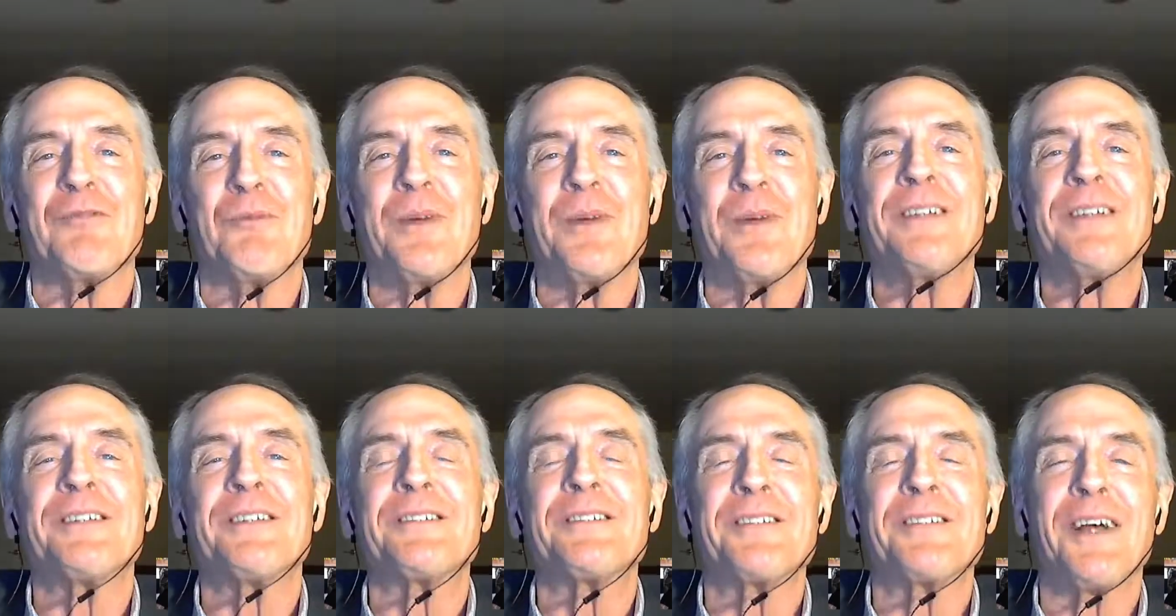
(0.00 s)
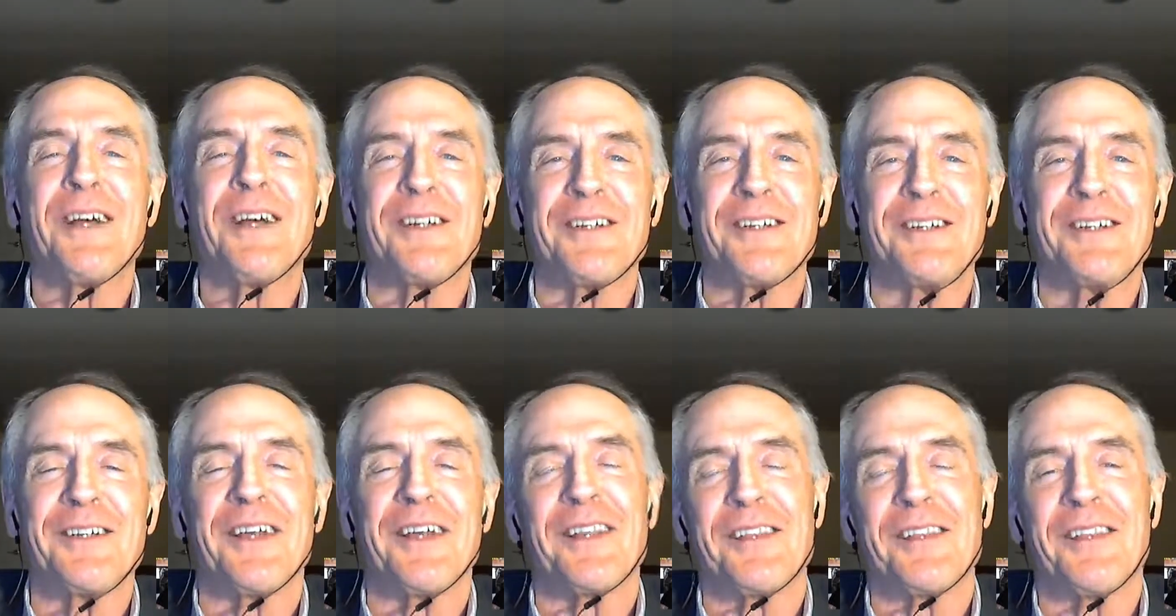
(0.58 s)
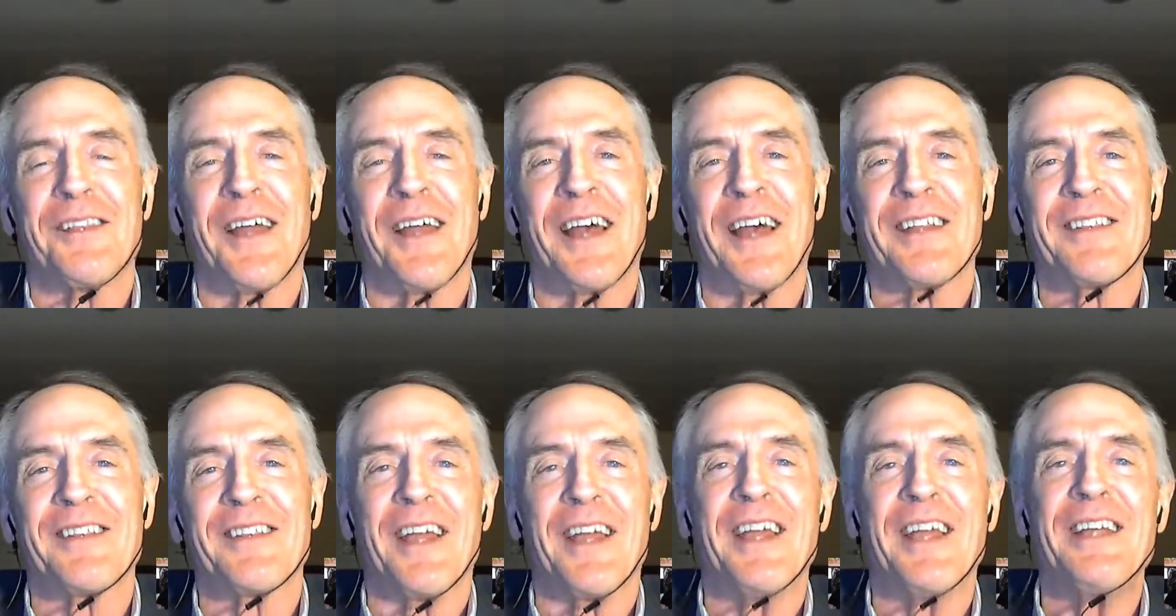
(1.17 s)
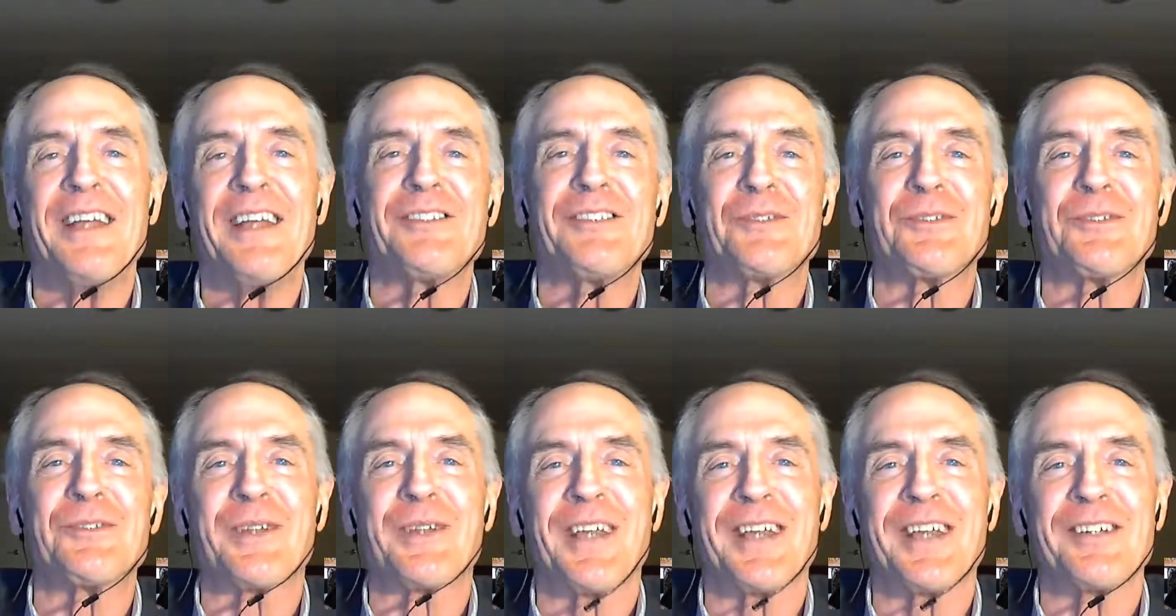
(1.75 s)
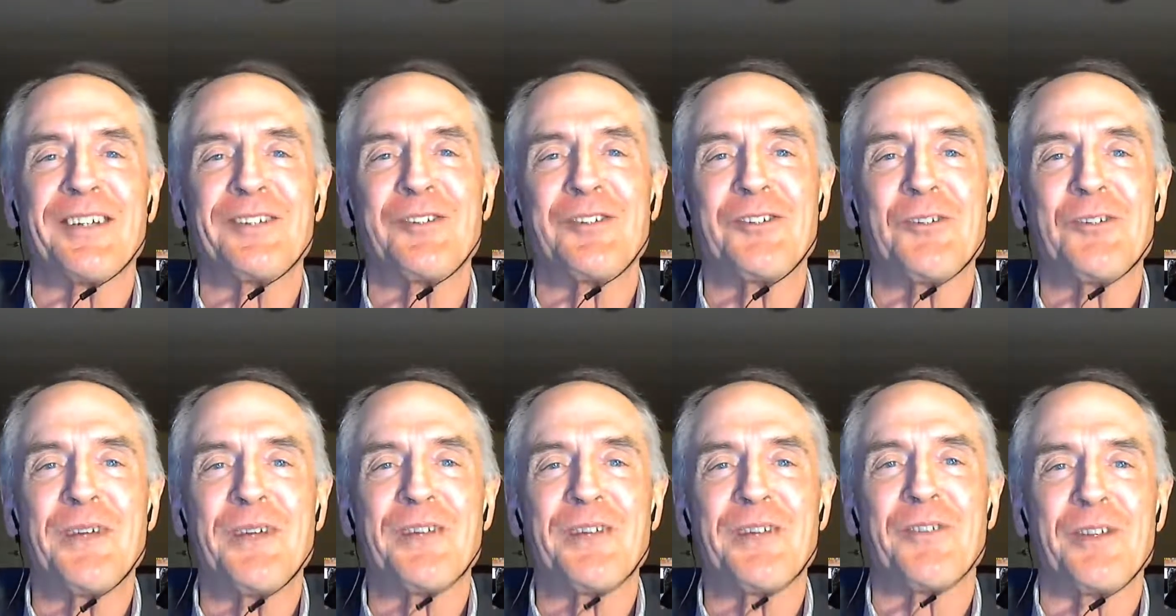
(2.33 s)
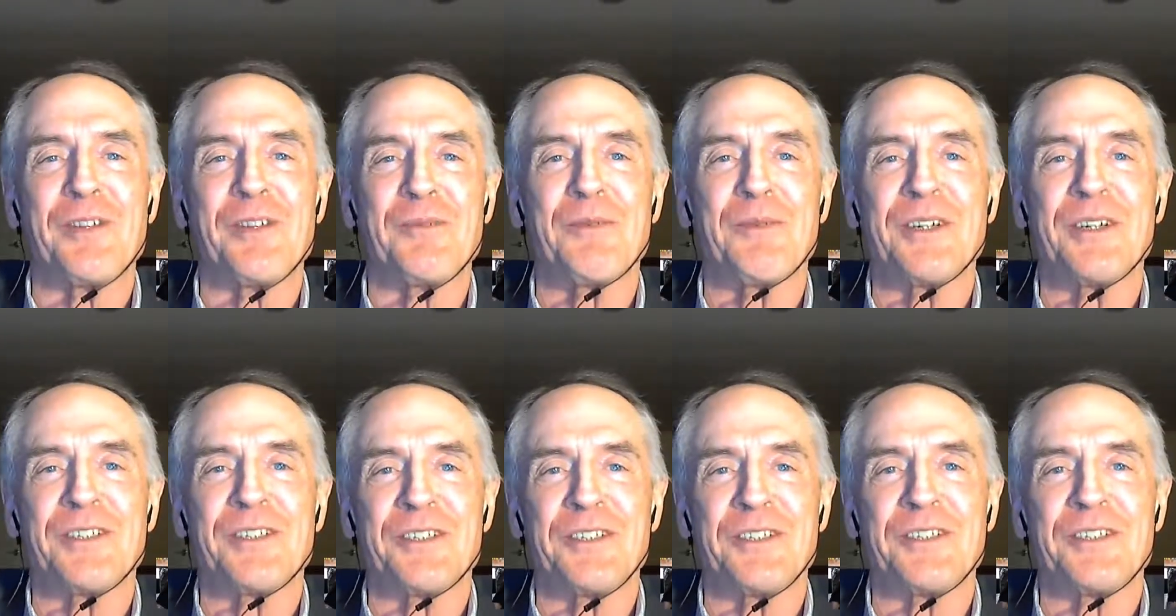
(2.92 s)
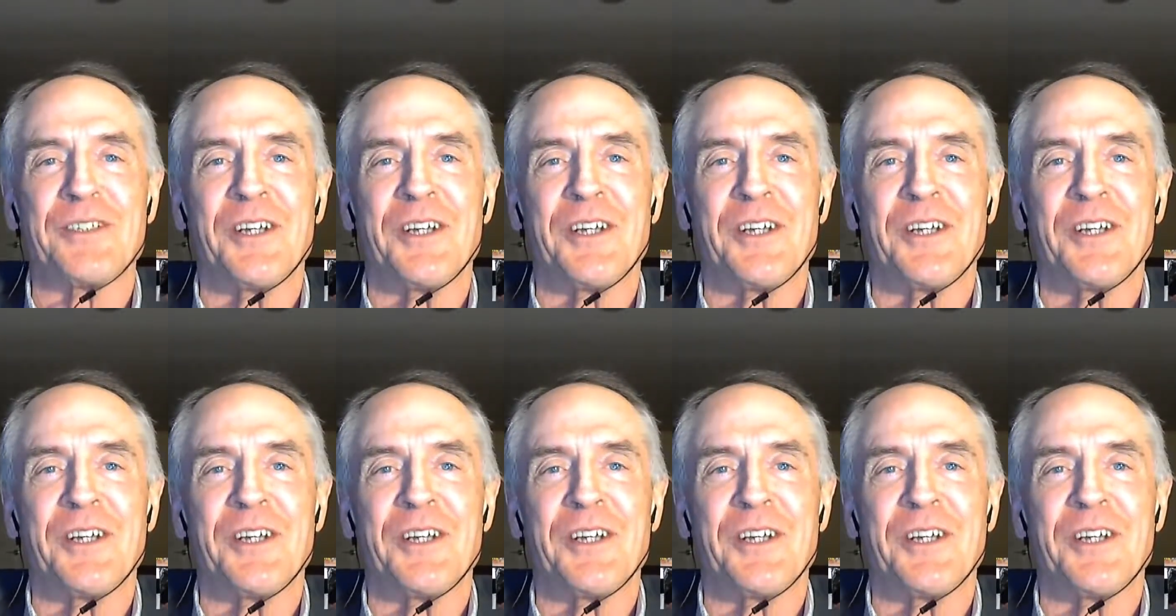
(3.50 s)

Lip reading: we decided that the Asians were getting too big for their britches,